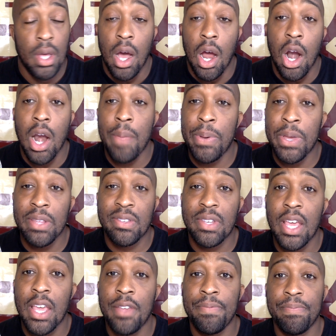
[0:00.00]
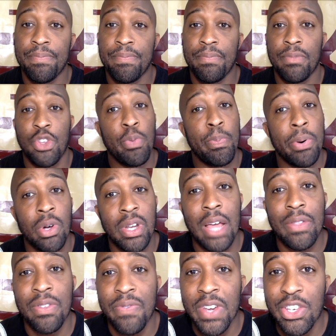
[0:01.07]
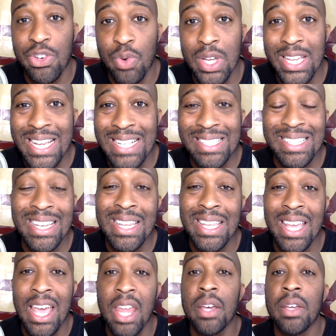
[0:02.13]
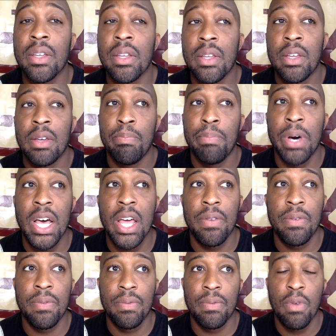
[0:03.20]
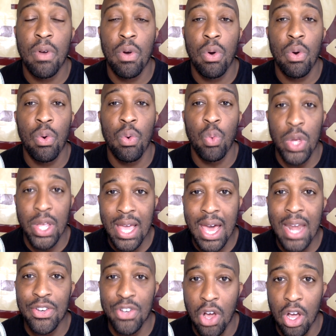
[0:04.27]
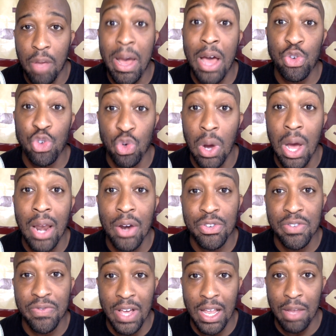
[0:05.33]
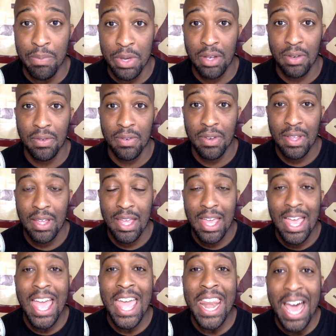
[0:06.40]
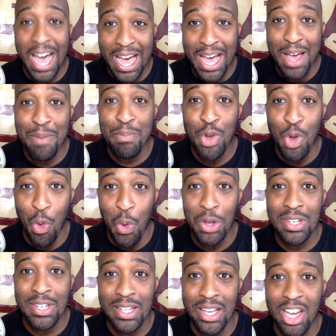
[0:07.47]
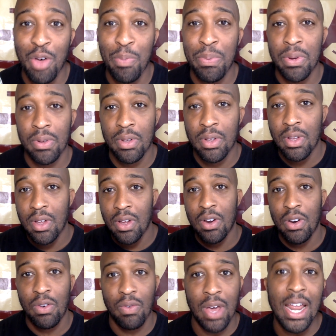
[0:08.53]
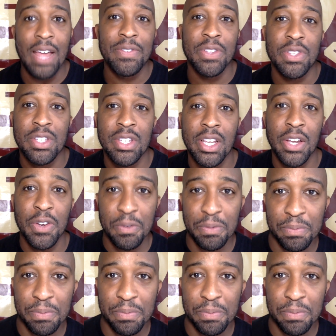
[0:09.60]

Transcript: All right, Penn State, you pulled out the victory against Indiana, but we got to talk about Drew Allar's development, and I'm going to help right after the stinger.